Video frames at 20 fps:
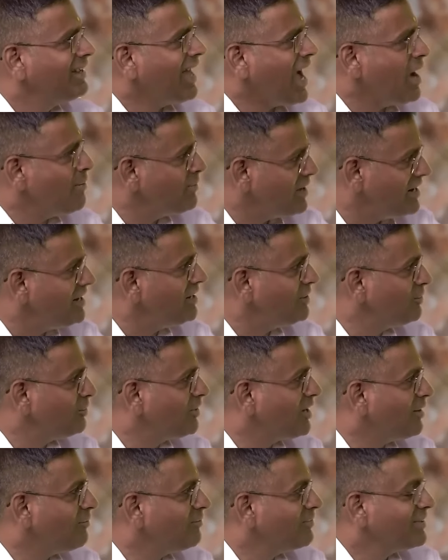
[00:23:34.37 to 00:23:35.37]
I'm ready to
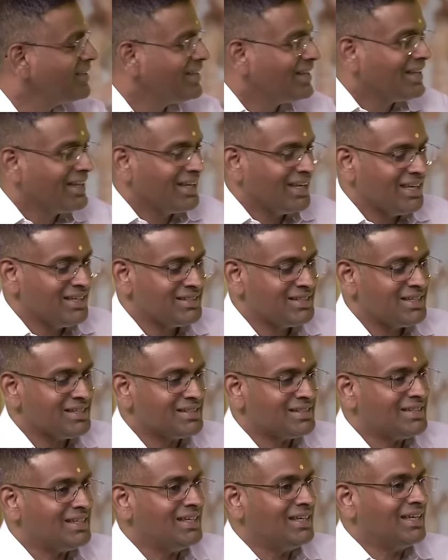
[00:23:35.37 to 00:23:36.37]
come. He says,
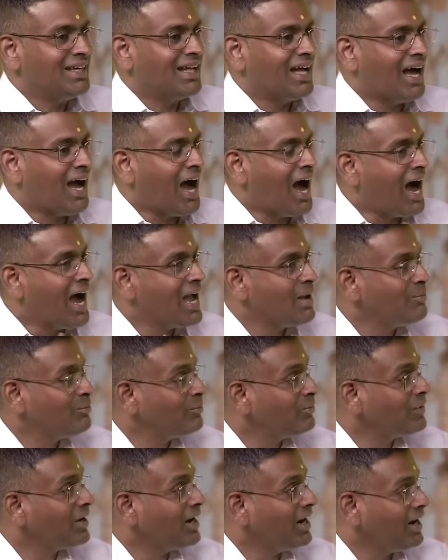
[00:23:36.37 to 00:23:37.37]
see,
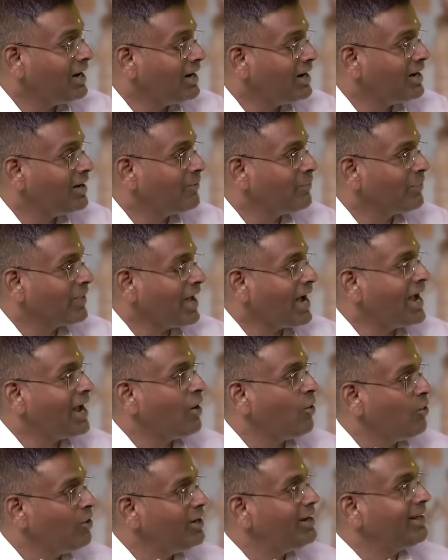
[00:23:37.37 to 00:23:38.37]
I
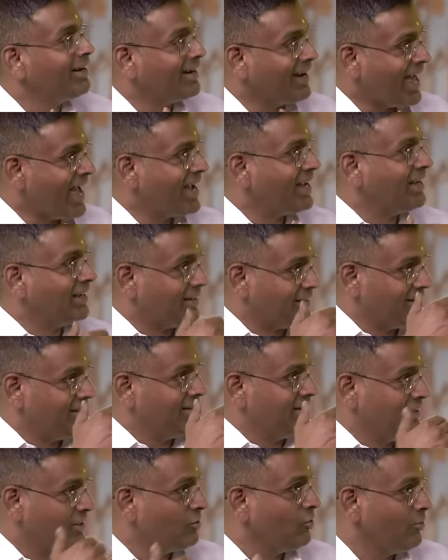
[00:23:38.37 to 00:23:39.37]
hold a rank
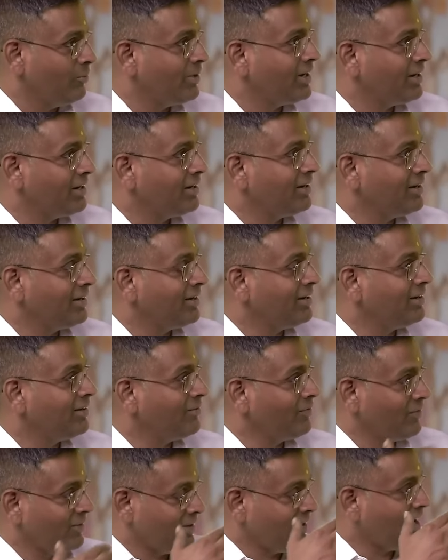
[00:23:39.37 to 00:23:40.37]
in the Roman
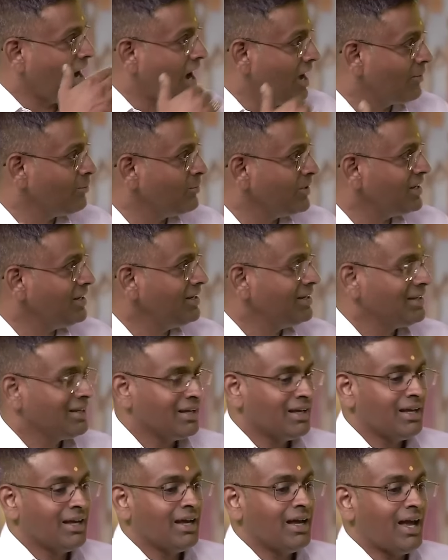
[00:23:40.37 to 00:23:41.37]
army,
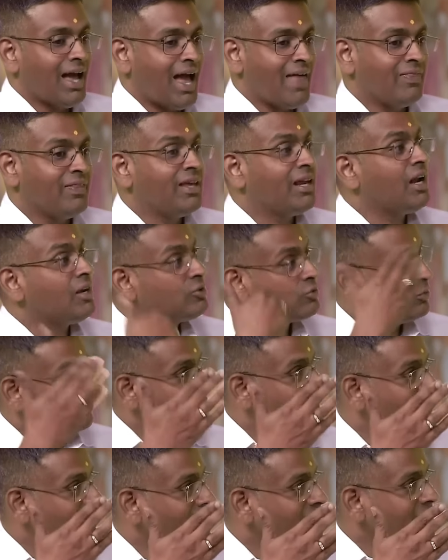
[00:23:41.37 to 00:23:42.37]
and there are
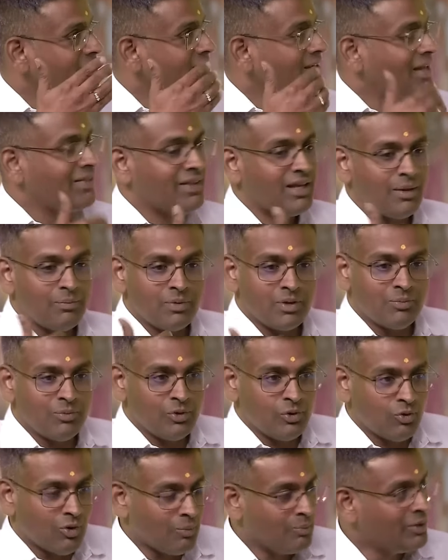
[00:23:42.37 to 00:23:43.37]
superiors and there are people
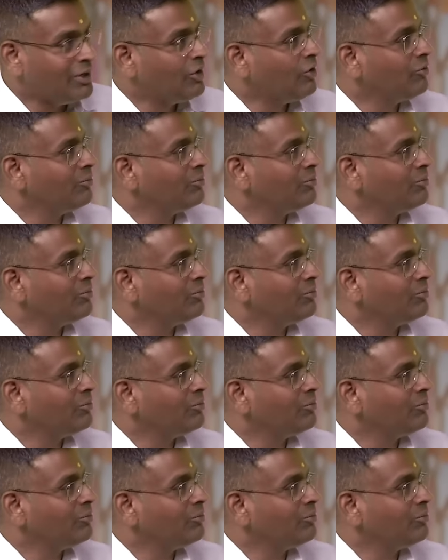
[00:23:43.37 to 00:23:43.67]
who are below